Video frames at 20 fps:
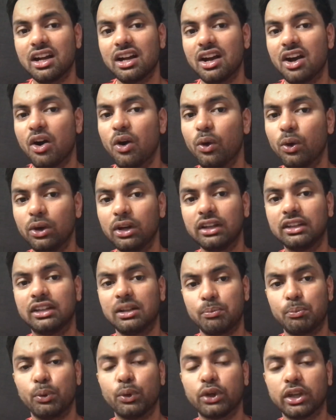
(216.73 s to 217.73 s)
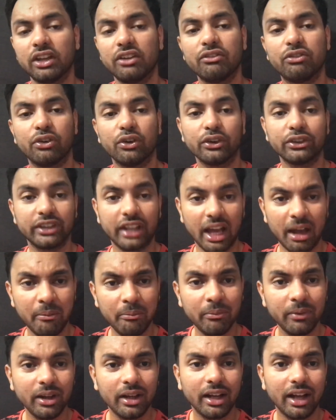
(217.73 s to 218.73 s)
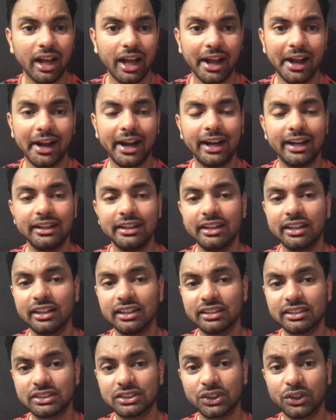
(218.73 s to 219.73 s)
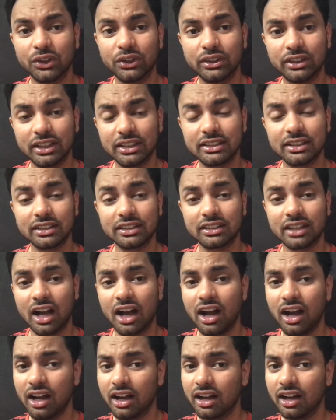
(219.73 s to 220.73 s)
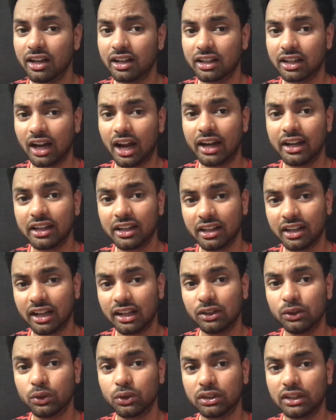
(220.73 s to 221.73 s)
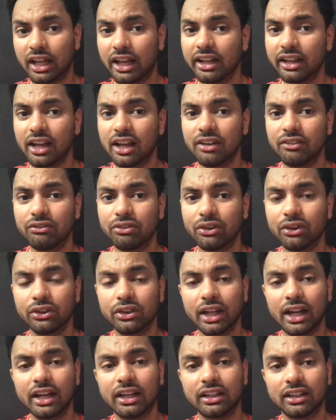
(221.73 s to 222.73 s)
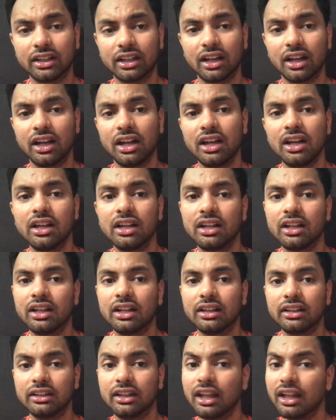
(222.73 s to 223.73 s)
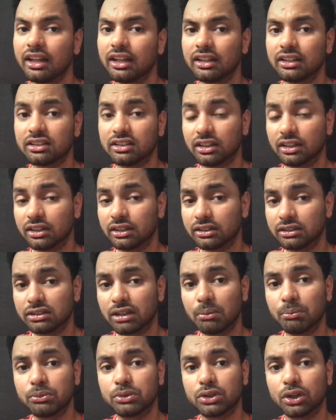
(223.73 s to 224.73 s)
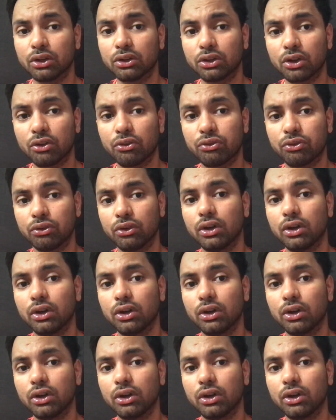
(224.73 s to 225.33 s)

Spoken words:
hold the booking for them. And so this is criteria look like. And for that there is some sort of